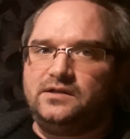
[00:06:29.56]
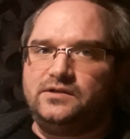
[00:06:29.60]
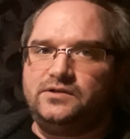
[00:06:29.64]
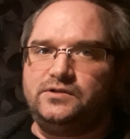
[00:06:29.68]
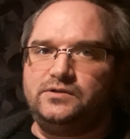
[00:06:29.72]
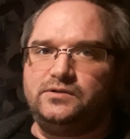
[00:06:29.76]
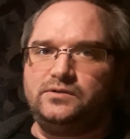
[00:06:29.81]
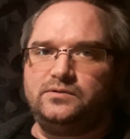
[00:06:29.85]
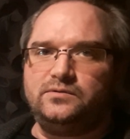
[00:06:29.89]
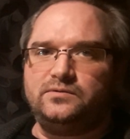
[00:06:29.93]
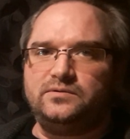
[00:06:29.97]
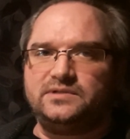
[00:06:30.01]

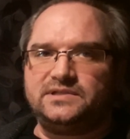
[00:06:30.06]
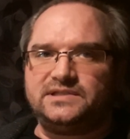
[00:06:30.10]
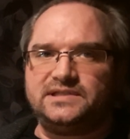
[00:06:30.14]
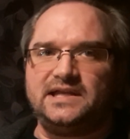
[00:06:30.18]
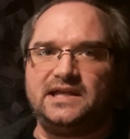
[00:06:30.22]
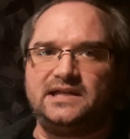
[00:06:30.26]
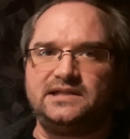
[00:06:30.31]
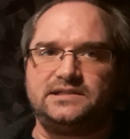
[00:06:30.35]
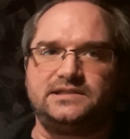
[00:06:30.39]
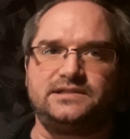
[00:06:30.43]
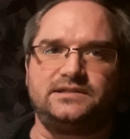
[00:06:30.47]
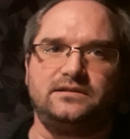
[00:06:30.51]
new
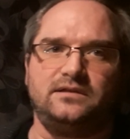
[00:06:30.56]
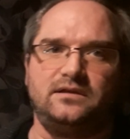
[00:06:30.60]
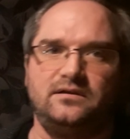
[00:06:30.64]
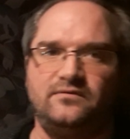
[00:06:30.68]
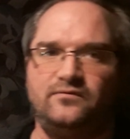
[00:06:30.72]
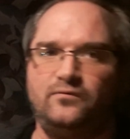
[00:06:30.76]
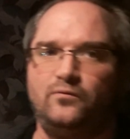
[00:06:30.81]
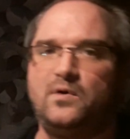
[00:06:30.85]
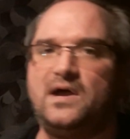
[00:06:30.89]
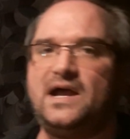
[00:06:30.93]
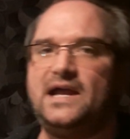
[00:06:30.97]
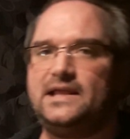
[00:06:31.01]
sets
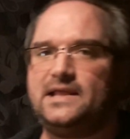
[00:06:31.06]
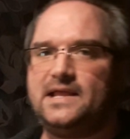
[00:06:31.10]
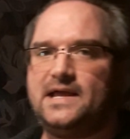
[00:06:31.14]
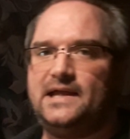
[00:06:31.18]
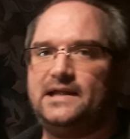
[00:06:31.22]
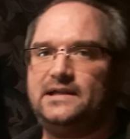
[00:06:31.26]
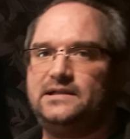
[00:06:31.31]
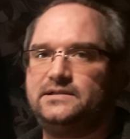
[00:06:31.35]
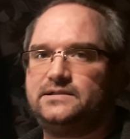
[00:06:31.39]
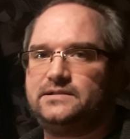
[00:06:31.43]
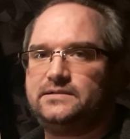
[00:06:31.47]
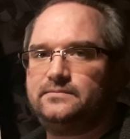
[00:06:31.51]
of Y
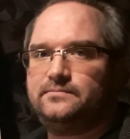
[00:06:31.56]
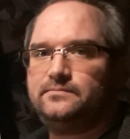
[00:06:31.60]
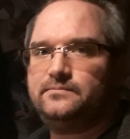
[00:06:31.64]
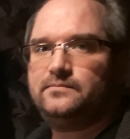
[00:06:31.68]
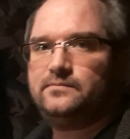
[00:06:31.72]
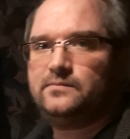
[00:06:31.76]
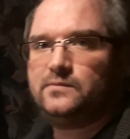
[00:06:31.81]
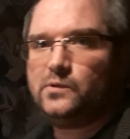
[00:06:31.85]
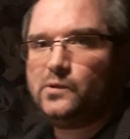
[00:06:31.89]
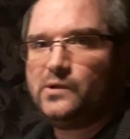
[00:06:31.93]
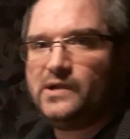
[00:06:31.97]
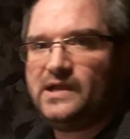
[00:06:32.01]
lines.
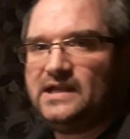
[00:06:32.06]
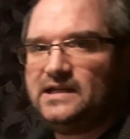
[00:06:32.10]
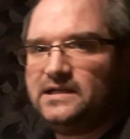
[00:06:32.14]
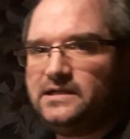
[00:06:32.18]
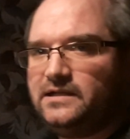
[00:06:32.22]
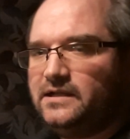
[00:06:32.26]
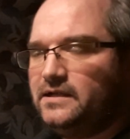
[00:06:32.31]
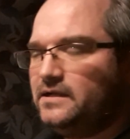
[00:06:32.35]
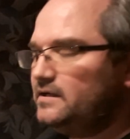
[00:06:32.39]
Right?